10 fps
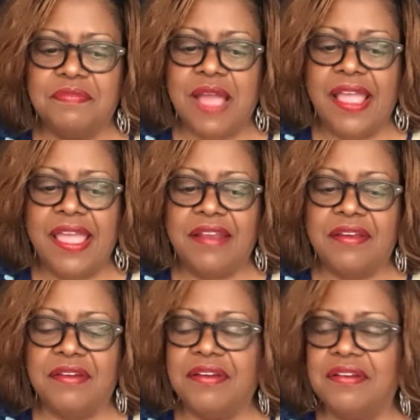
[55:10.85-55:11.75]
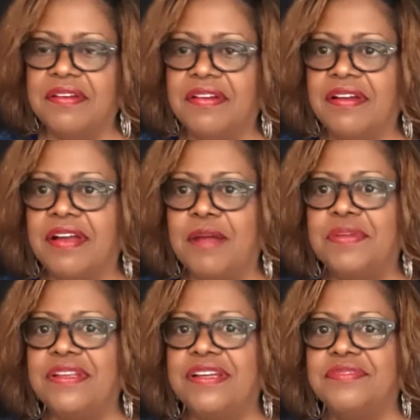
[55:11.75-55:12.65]
I had a, a
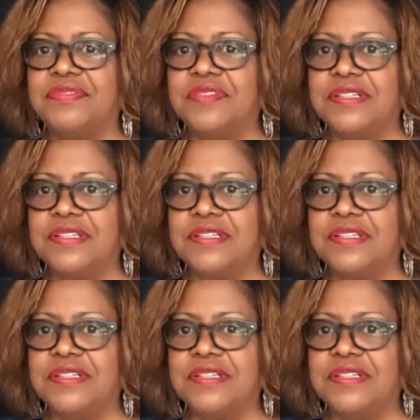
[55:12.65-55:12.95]
couple of